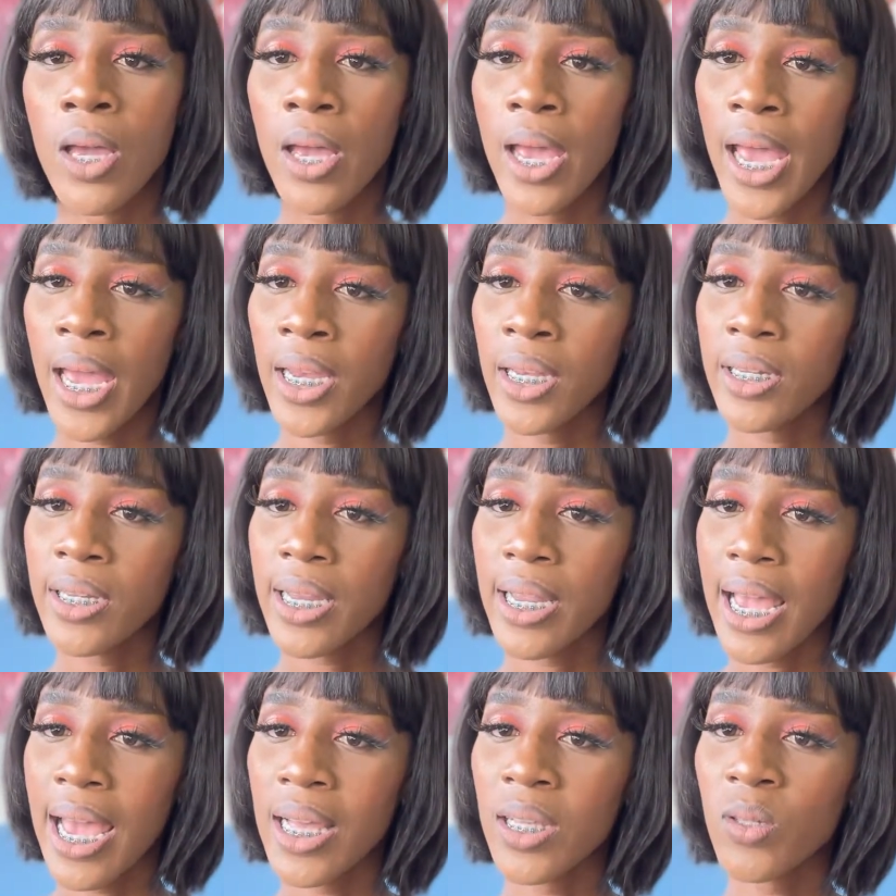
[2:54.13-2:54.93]
And
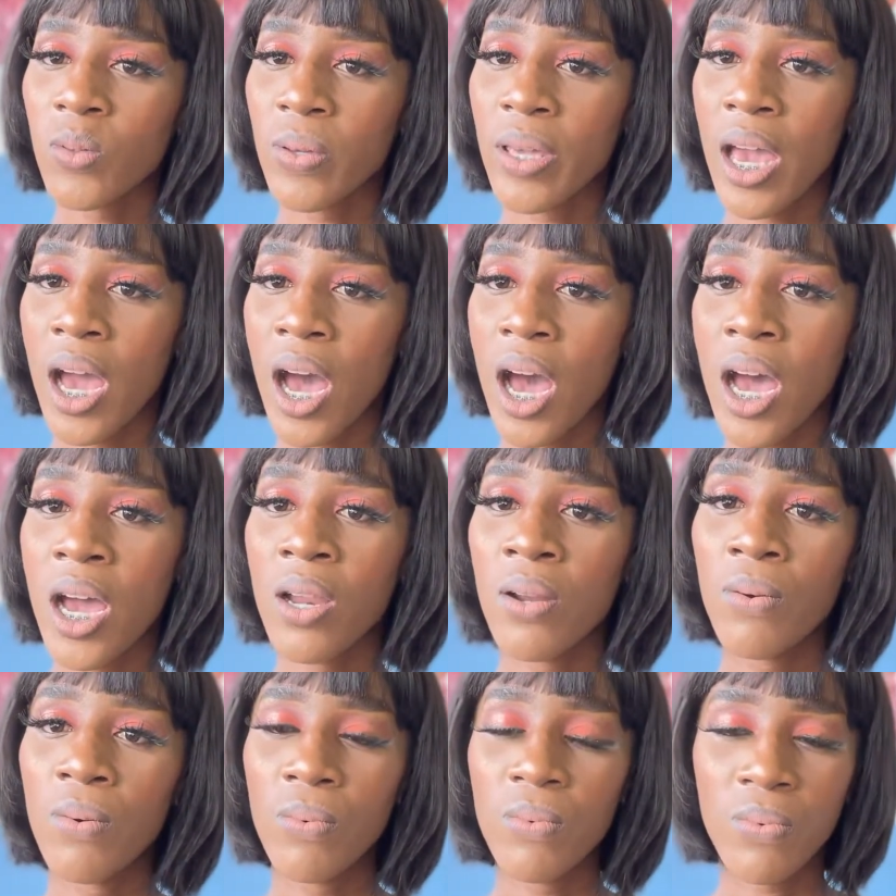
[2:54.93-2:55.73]
as we
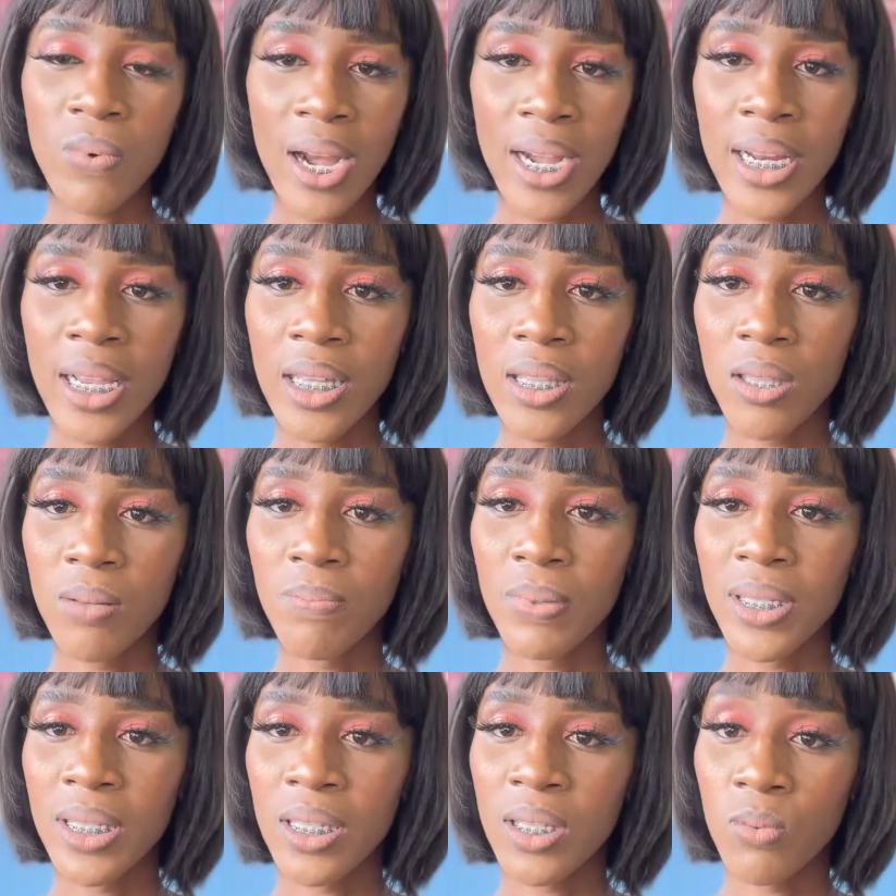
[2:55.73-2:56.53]
are running the
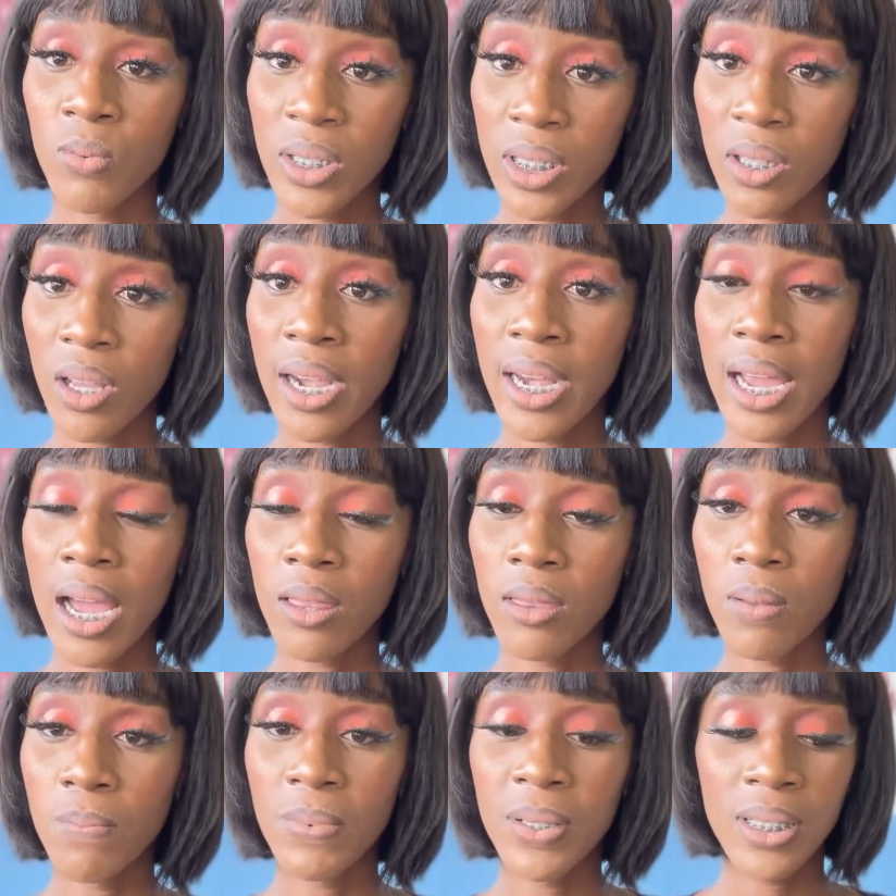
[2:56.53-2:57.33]
business, we're starting
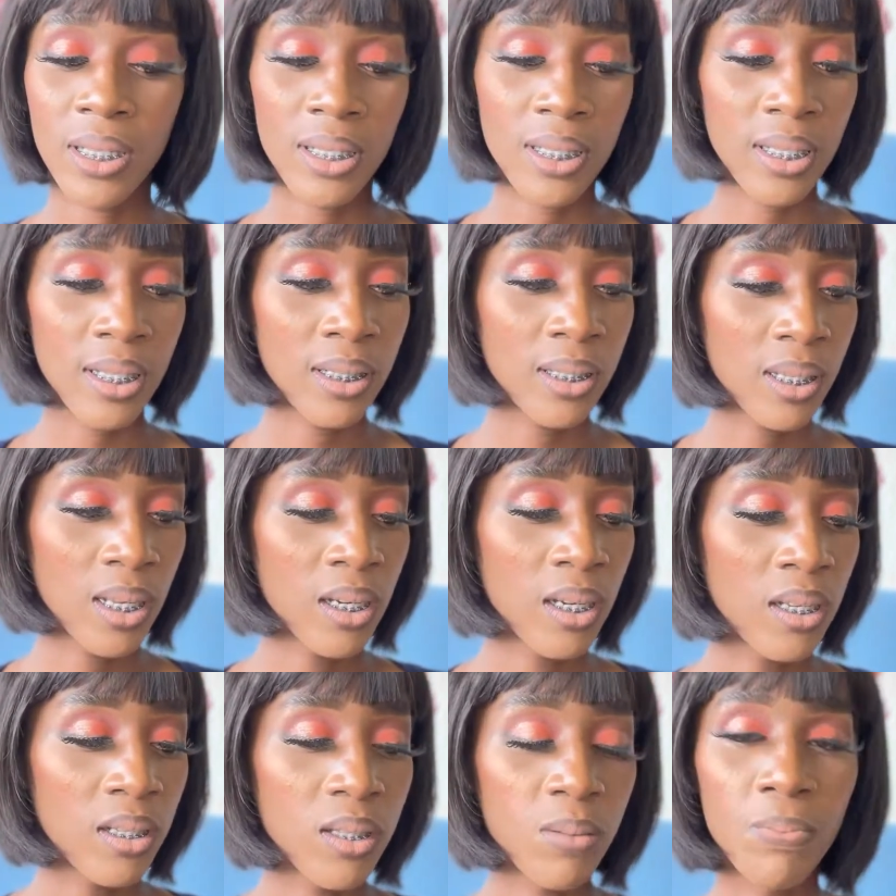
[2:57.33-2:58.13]
up the business, it's
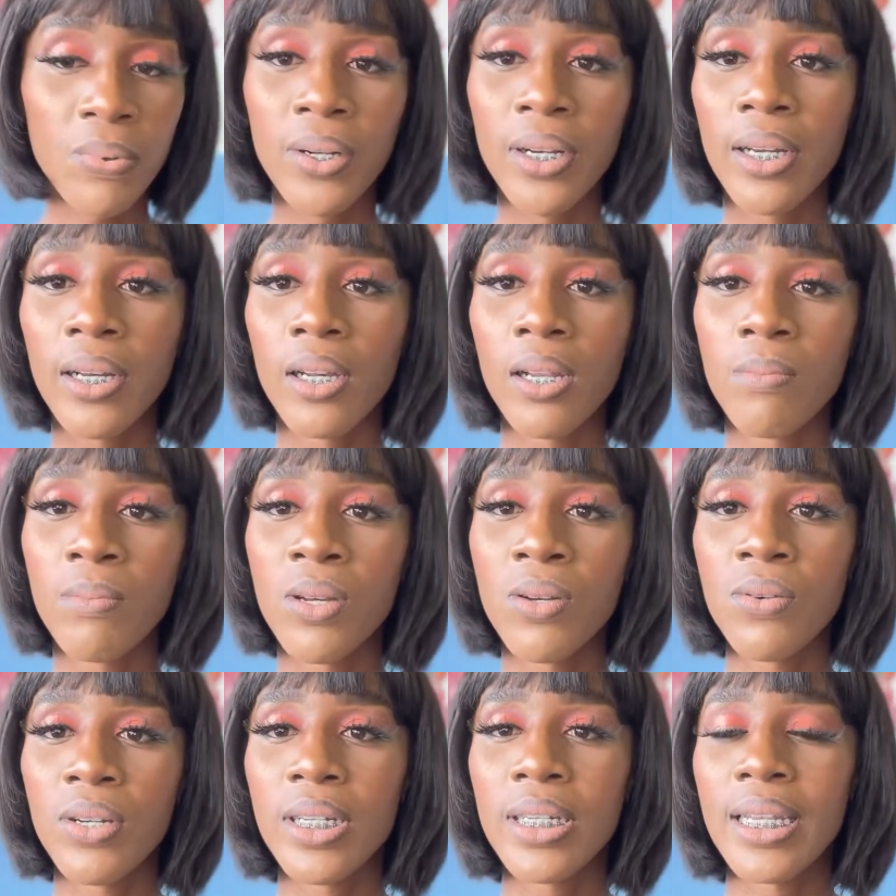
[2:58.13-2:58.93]
in its
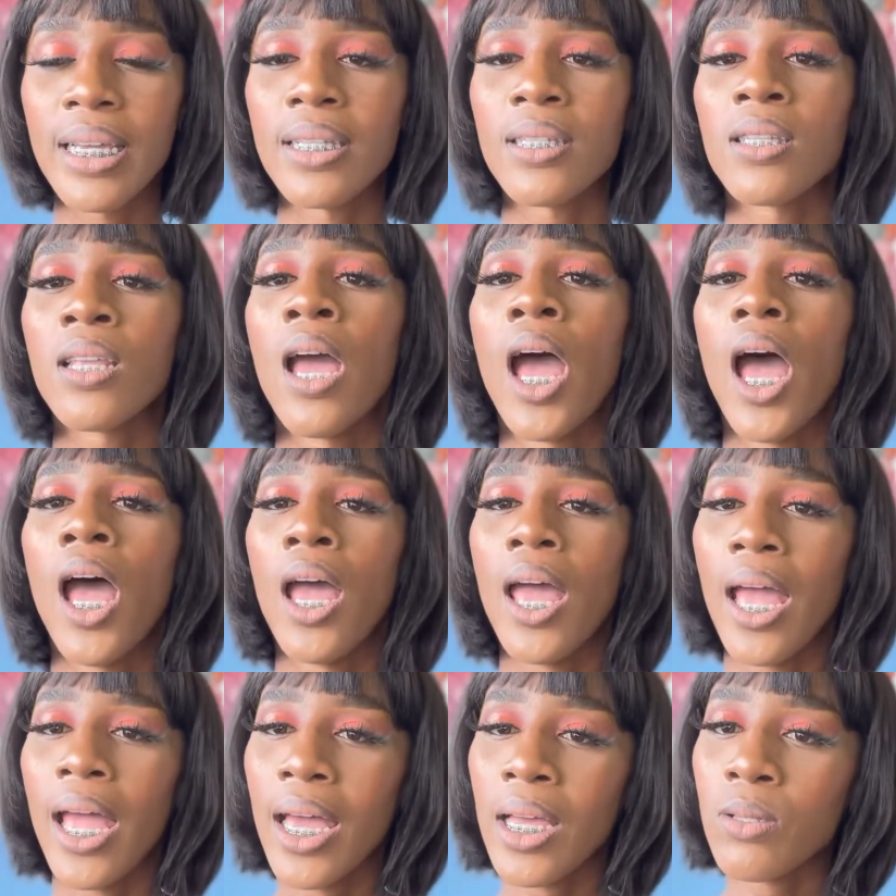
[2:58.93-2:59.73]
preliminary test.
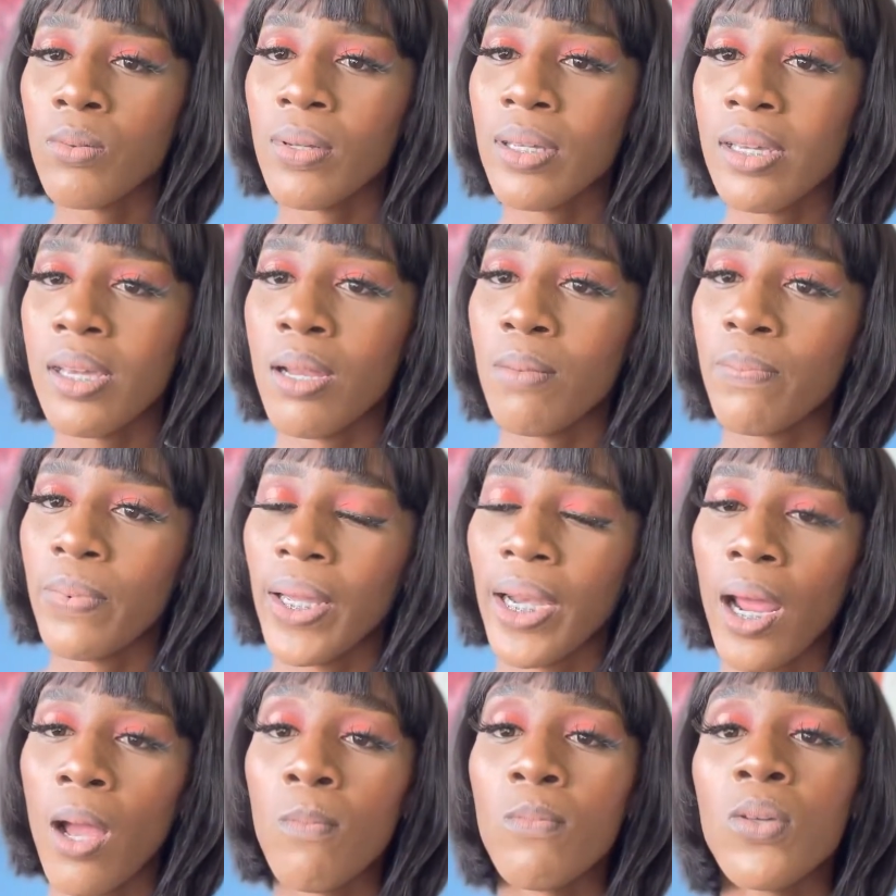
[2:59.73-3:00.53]
As we get
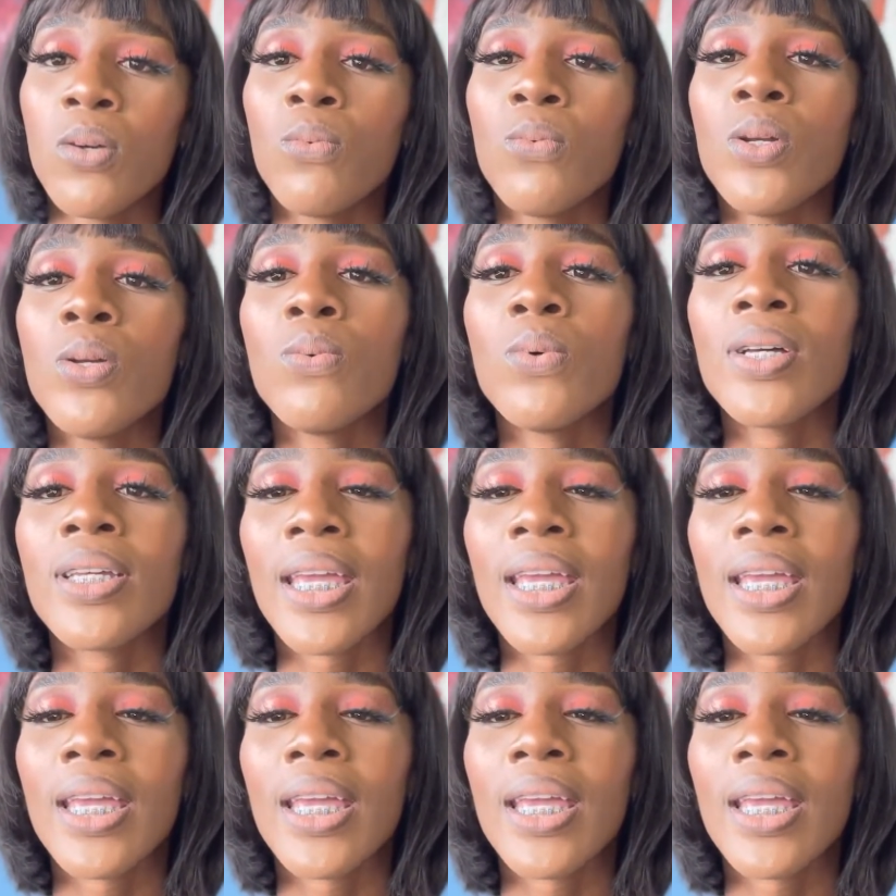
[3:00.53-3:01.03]
better, we will